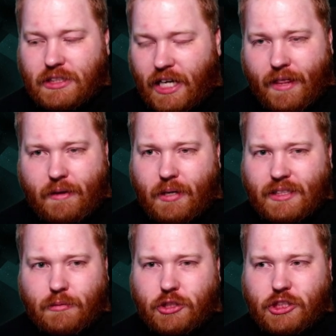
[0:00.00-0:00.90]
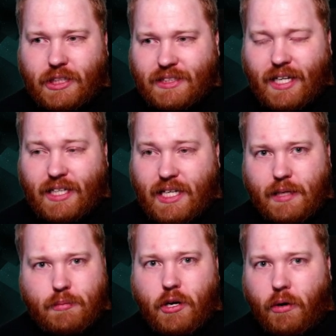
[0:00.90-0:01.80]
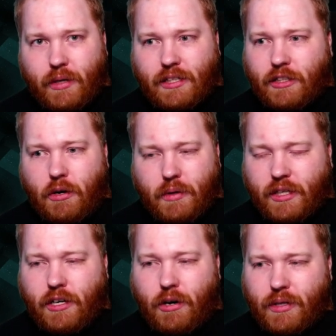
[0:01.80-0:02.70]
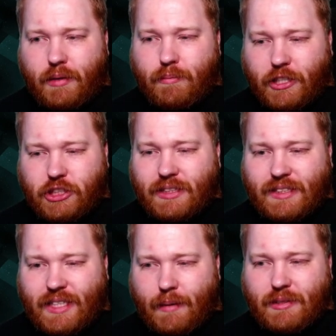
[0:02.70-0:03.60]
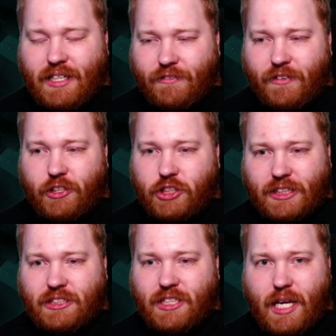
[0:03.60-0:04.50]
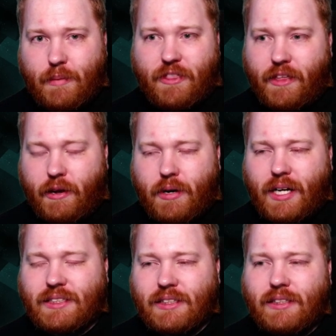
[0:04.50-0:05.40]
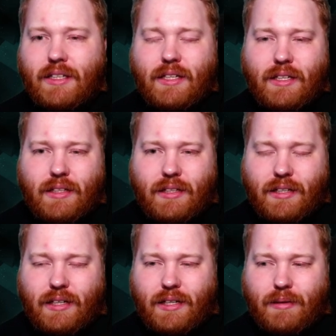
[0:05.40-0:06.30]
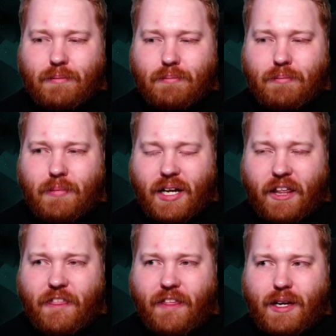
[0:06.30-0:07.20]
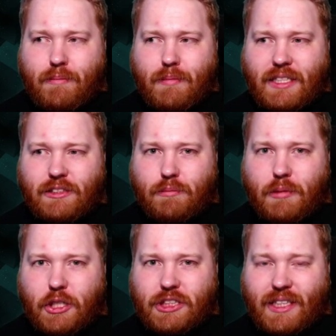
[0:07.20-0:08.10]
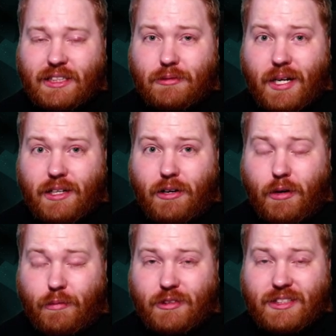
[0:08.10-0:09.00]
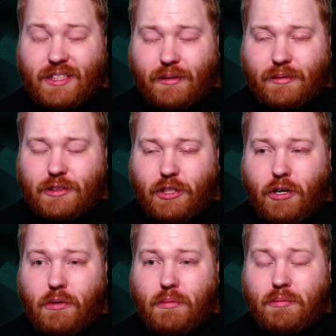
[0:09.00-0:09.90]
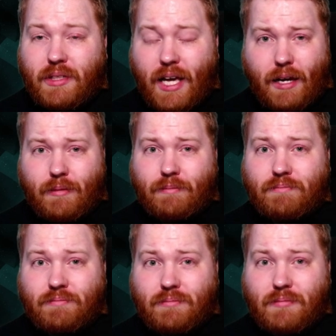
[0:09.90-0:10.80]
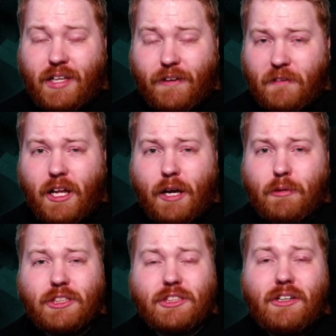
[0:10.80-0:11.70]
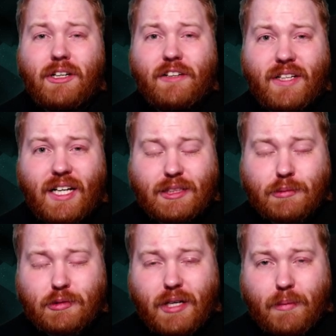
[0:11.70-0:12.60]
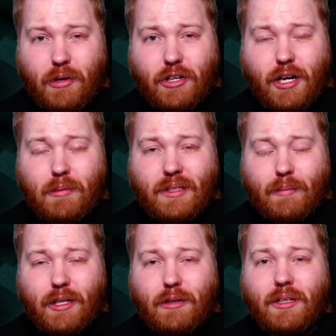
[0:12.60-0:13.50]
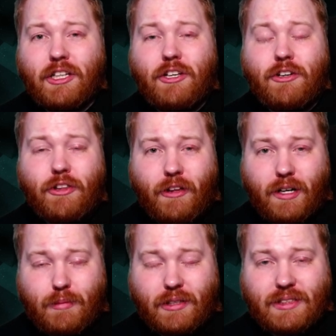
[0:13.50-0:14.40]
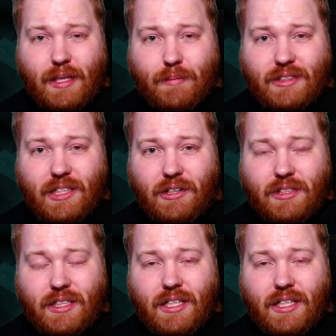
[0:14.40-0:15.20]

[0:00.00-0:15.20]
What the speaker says: otherwise I would just like keep going and going and going and mention the same stuff and just keep theorizing. But I think that makes not much sense right now, obviously. So yeah. If you like what you saw, leave a like, subscribe, or comment. Let me know what you thought about this episode.